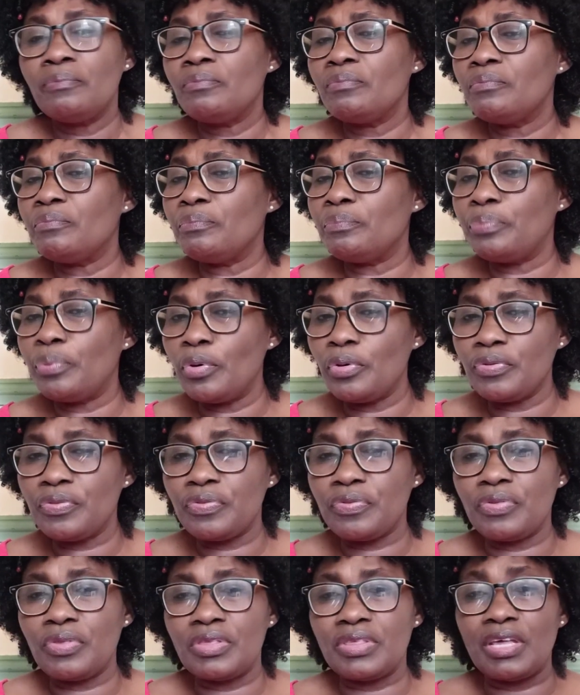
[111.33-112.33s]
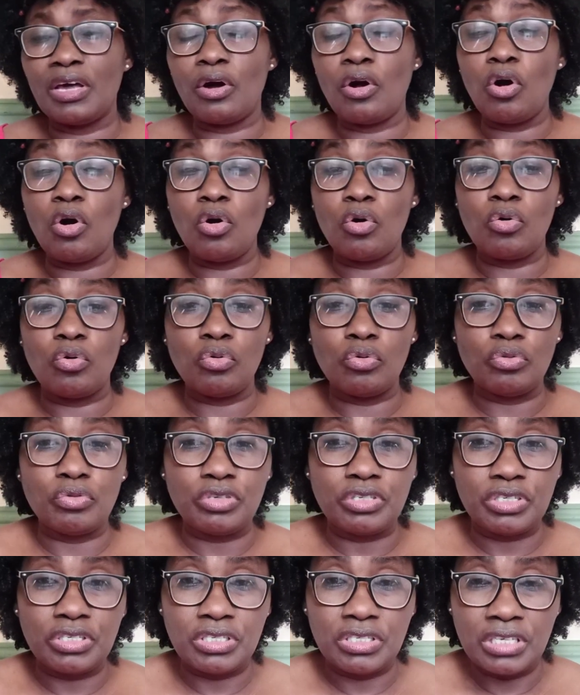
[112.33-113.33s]
both the
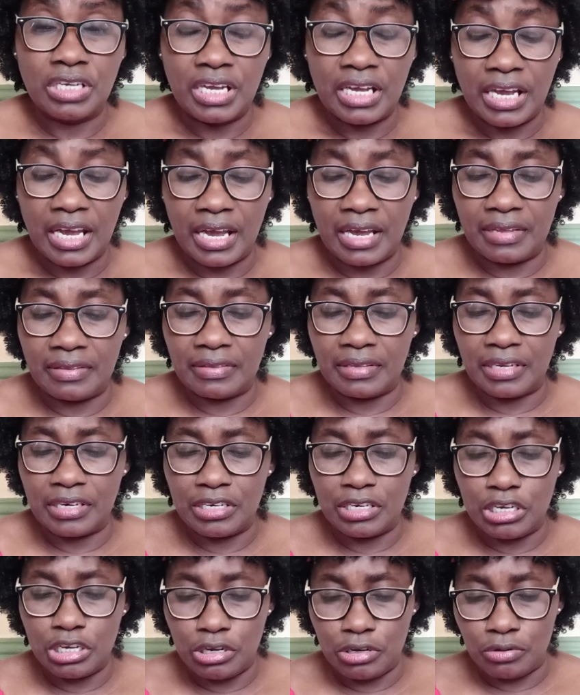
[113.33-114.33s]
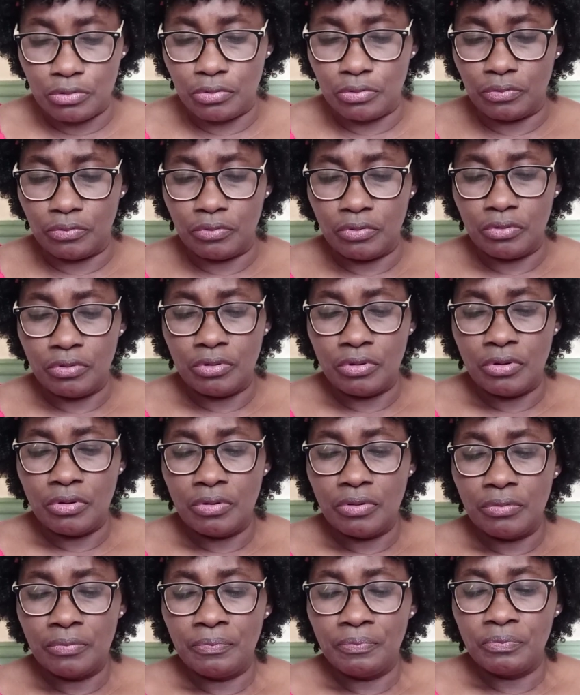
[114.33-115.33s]
old and the new.
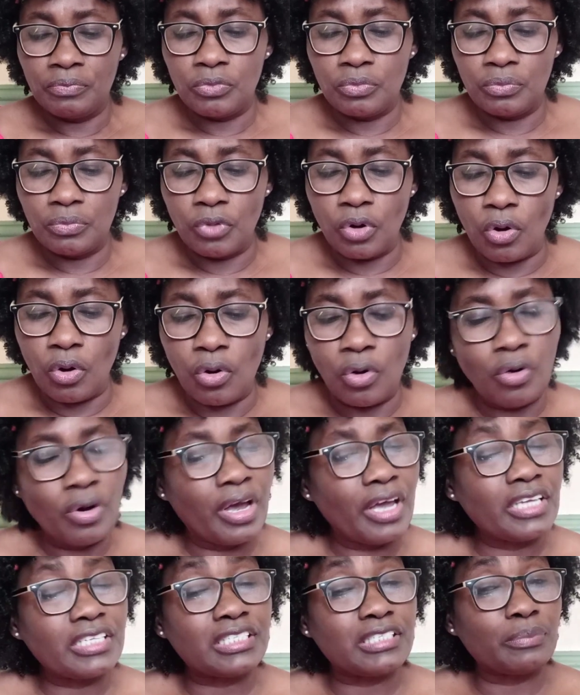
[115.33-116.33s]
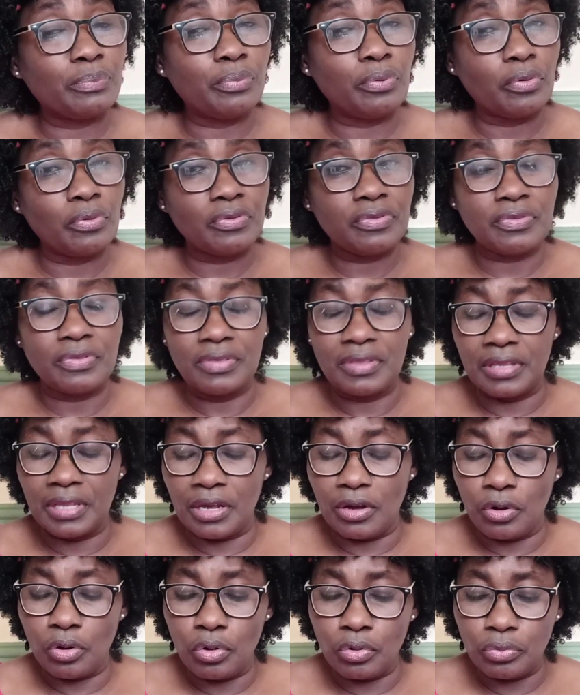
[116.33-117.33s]
Or is both
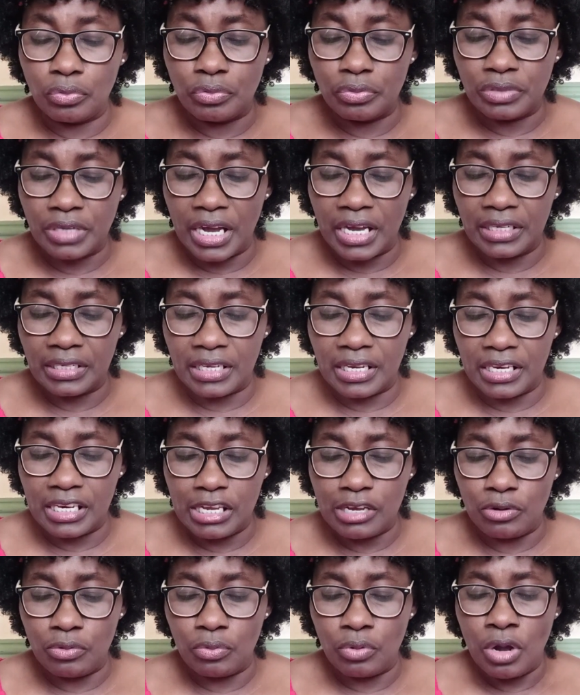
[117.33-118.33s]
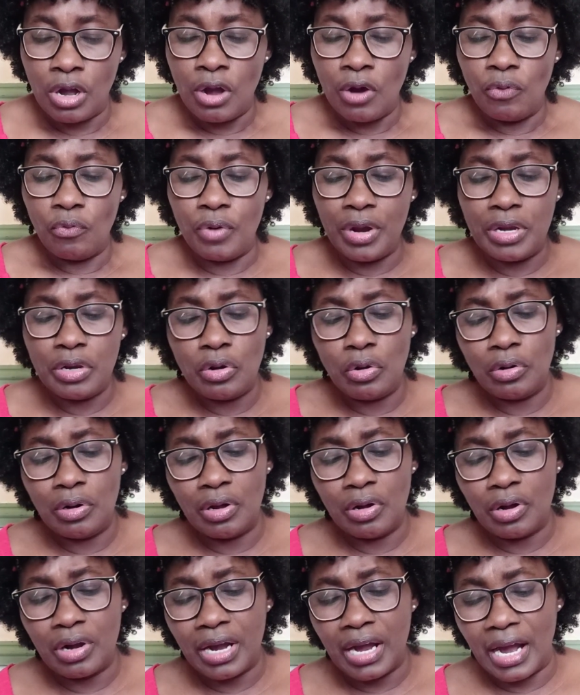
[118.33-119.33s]
the old and the new. We no
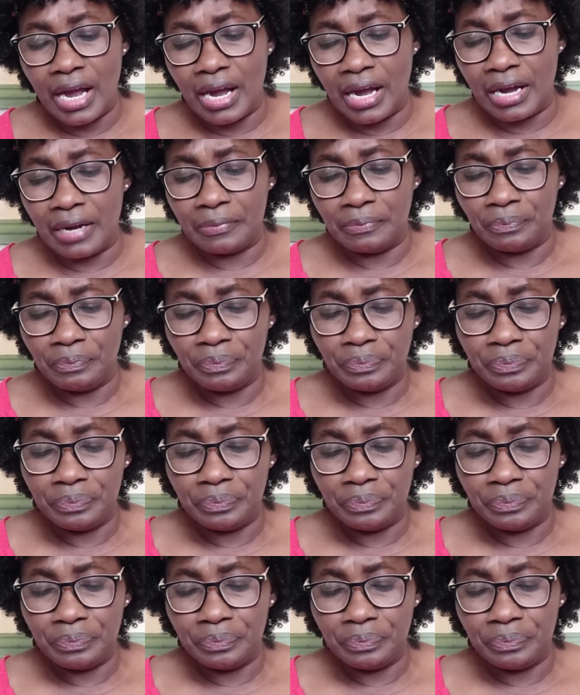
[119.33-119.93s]
longer